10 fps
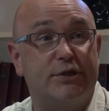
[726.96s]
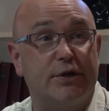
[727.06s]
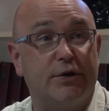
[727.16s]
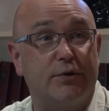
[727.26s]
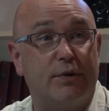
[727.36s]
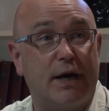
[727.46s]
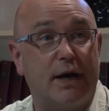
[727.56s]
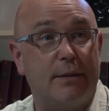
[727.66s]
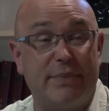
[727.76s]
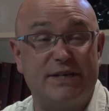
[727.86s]

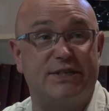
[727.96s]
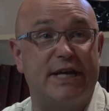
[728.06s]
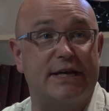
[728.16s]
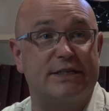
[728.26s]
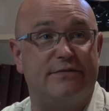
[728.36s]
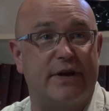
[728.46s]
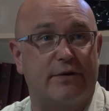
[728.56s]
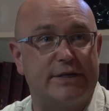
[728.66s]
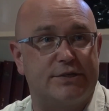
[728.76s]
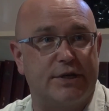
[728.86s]
to be 6
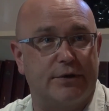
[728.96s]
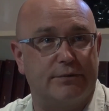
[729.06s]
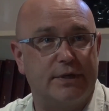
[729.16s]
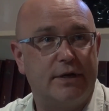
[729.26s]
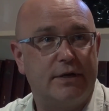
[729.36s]
very soon.